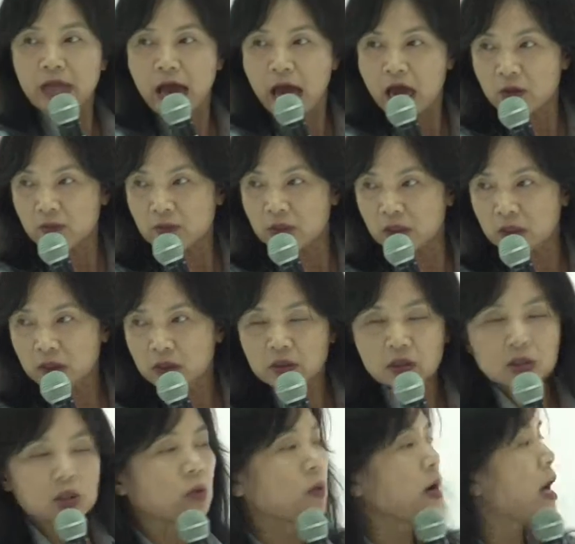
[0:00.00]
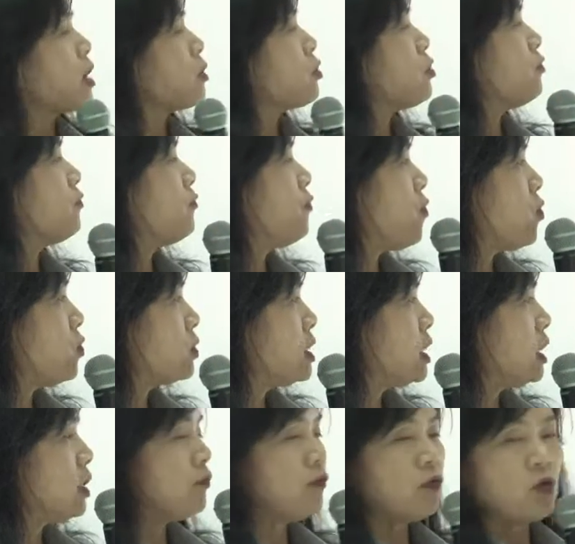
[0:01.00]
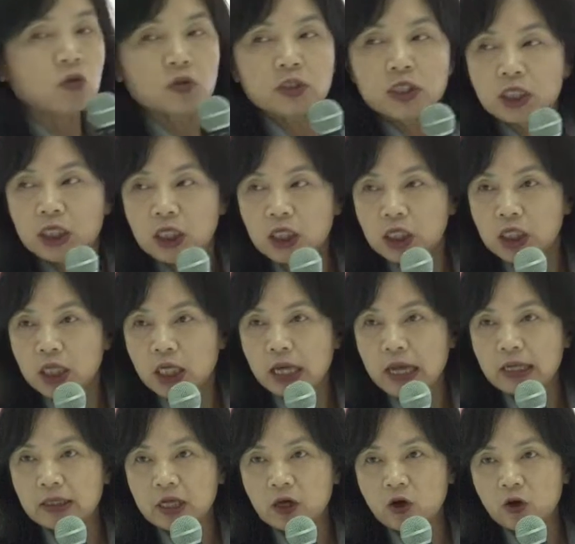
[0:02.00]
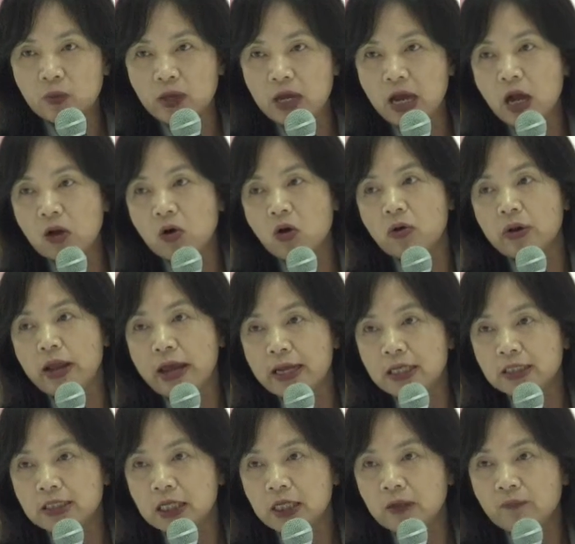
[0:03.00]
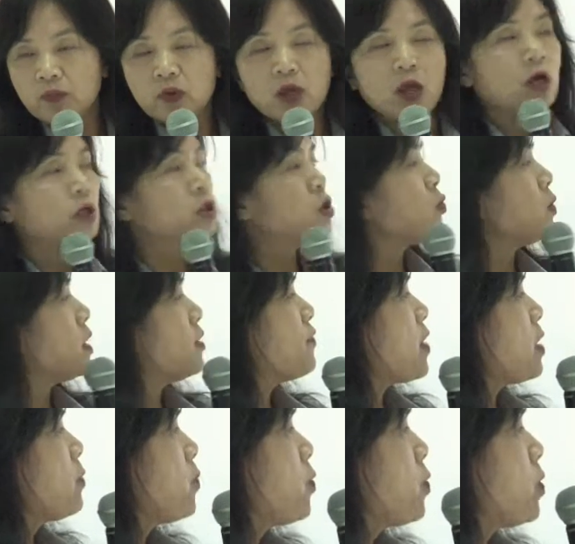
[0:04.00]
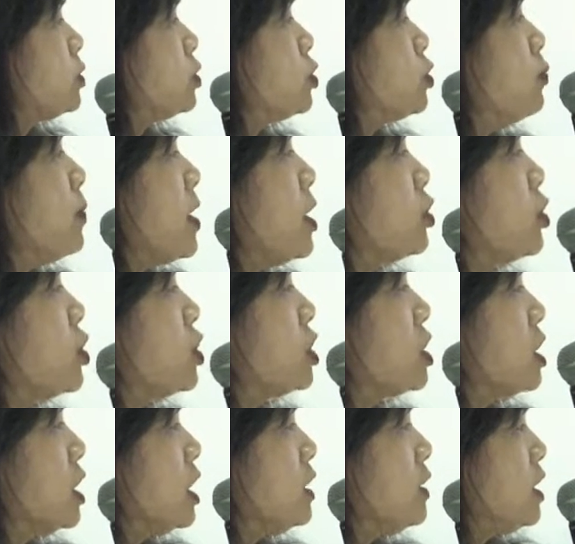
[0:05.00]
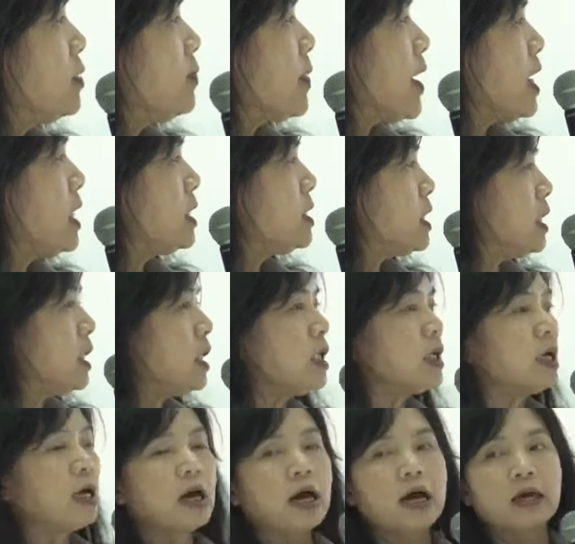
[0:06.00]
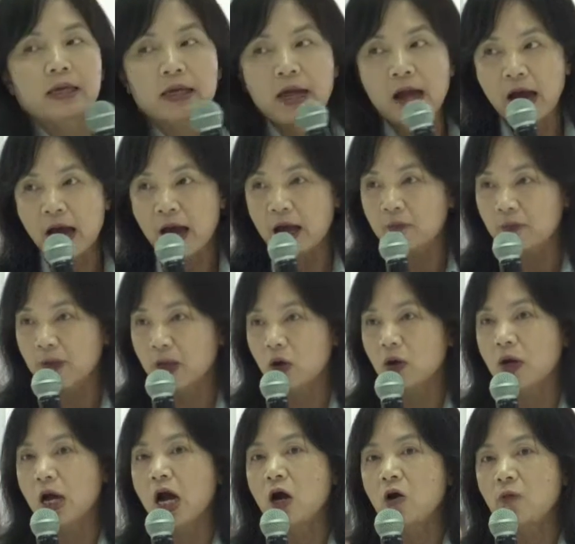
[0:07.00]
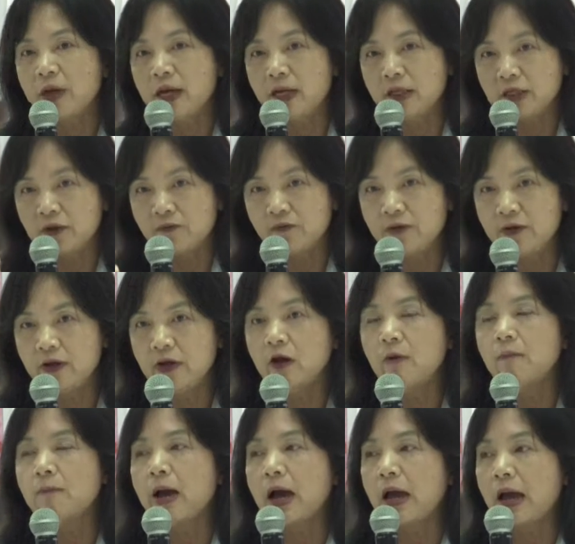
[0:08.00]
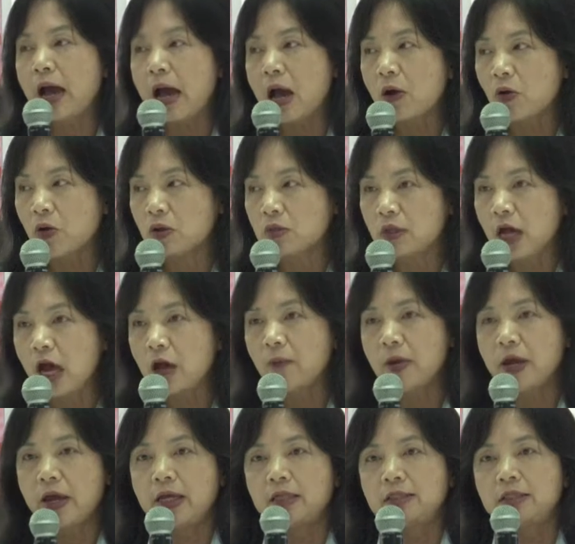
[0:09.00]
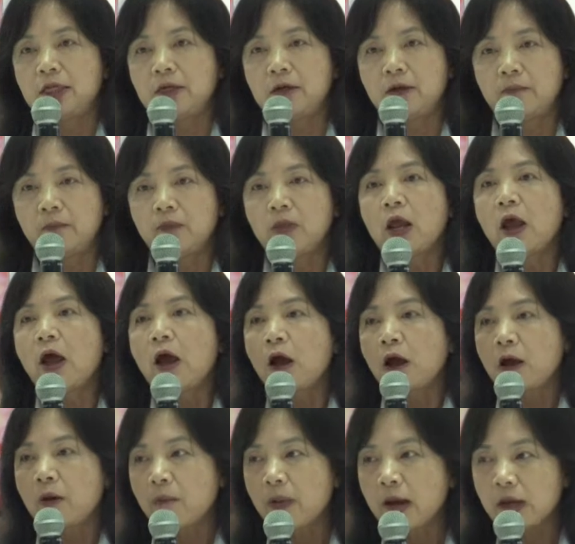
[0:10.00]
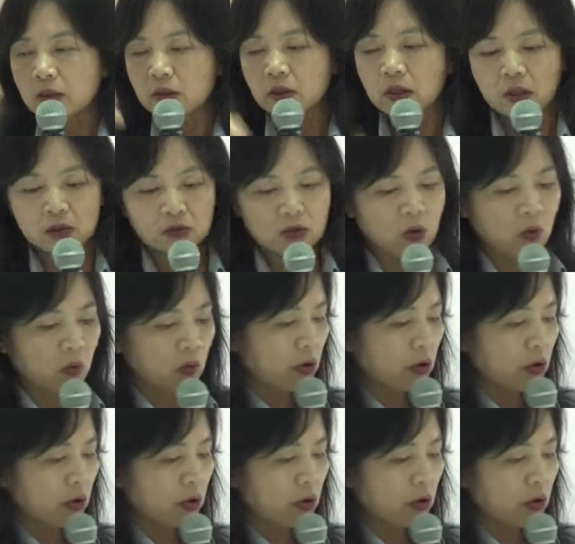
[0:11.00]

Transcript: dimer, so argon 40, 40, and there will be argon 80. So if I want to measure selenium 80, I can't because I will be interfered by argon dimer 80. But don't